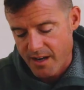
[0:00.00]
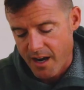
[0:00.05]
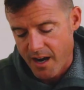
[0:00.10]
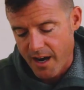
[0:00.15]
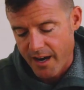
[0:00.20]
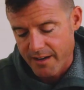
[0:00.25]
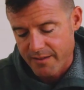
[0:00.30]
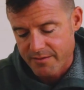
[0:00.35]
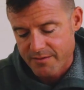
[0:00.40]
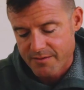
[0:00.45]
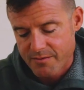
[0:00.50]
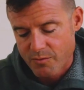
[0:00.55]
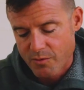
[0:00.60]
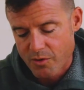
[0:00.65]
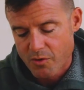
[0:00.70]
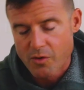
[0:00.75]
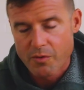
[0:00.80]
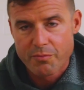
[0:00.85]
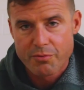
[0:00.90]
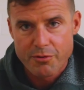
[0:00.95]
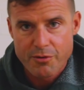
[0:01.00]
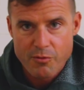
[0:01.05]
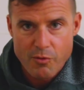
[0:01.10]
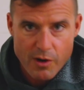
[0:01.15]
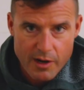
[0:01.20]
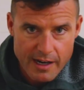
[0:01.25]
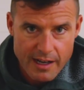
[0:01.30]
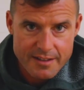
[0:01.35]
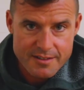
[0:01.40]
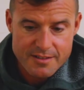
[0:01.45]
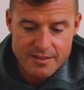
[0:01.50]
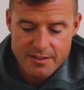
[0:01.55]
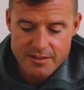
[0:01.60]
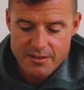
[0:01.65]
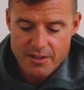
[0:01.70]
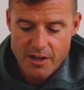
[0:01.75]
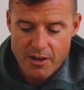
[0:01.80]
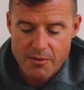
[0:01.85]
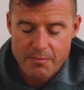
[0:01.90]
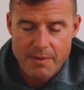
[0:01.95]
All right, we're going pre-workout to
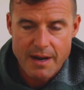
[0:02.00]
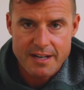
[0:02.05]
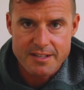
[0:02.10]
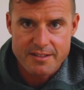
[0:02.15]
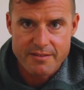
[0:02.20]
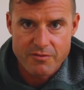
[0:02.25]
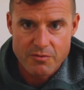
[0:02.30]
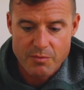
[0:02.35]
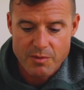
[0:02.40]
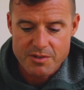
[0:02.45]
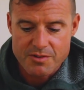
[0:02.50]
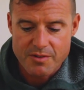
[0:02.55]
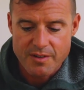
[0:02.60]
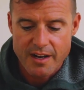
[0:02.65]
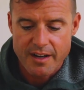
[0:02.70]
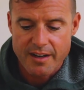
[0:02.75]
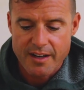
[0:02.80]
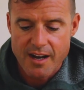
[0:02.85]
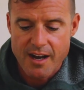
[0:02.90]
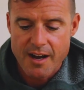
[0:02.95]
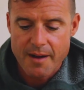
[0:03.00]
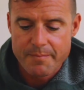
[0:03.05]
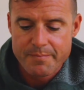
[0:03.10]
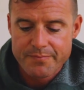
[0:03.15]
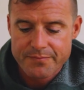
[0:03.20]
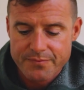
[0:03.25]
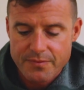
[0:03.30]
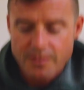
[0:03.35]
the dome, maxeffortmuscle.com.